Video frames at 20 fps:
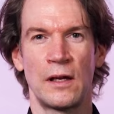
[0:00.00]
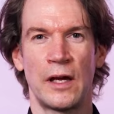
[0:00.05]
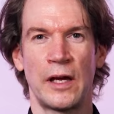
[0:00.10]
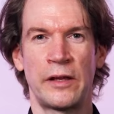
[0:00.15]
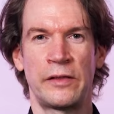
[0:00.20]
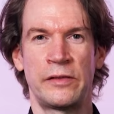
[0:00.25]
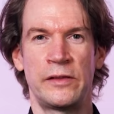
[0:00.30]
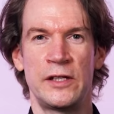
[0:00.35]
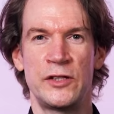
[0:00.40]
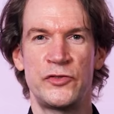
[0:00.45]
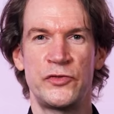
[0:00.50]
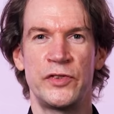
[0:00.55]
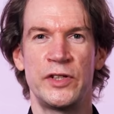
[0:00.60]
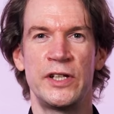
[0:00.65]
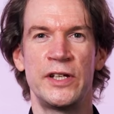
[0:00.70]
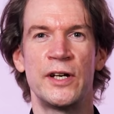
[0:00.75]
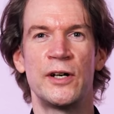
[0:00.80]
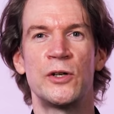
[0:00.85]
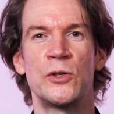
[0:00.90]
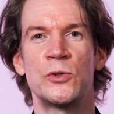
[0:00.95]
In this
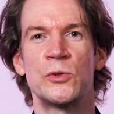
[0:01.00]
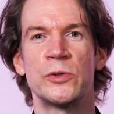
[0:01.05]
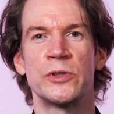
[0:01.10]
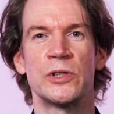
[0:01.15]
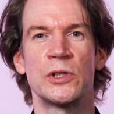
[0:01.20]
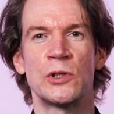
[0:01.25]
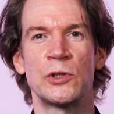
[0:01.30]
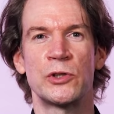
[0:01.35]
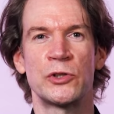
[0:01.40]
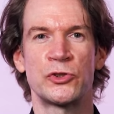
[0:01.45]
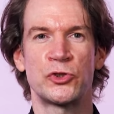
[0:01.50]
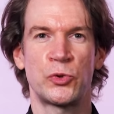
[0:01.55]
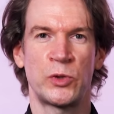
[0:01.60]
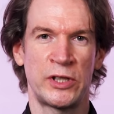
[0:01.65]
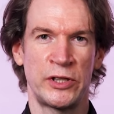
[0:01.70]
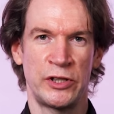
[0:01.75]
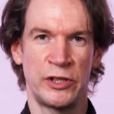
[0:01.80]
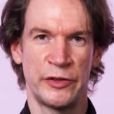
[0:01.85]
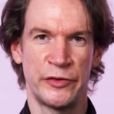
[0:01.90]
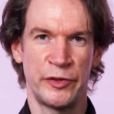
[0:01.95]
video, you'll learn
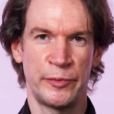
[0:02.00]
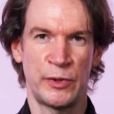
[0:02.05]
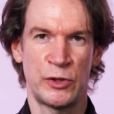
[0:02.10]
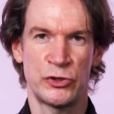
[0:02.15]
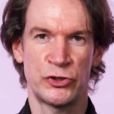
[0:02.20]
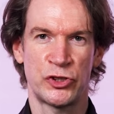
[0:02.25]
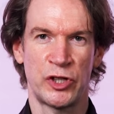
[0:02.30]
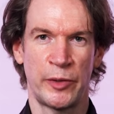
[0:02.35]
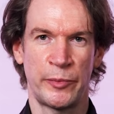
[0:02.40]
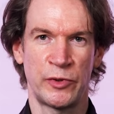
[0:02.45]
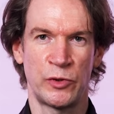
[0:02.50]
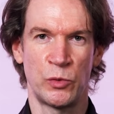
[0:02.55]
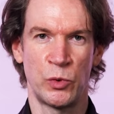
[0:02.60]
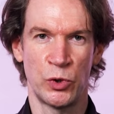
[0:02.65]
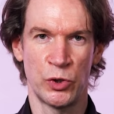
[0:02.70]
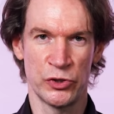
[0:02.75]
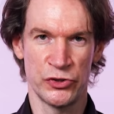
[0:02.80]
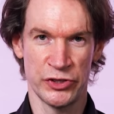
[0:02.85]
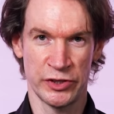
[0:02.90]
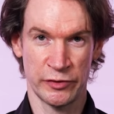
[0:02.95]
20 of the most common
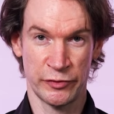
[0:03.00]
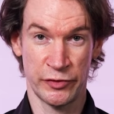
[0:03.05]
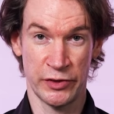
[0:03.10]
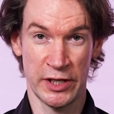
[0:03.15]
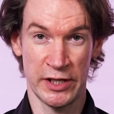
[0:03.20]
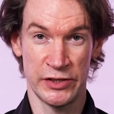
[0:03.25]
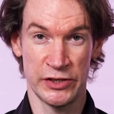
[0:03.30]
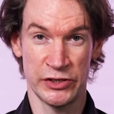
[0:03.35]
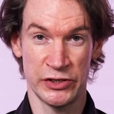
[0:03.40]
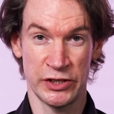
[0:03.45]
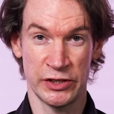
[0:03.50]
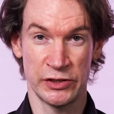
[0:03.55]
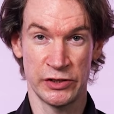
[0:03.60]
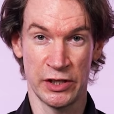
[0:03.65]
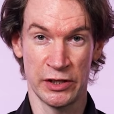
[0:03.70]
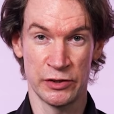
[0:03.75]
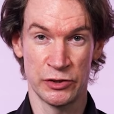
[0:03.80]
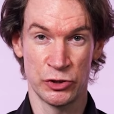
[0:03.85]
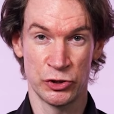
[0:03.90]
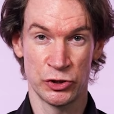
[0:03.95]
words and phrases in
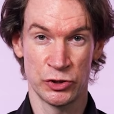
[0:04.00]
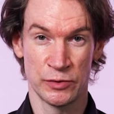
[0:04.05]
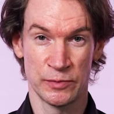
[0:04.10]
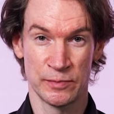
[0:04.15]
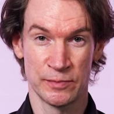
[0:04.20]
Dutch.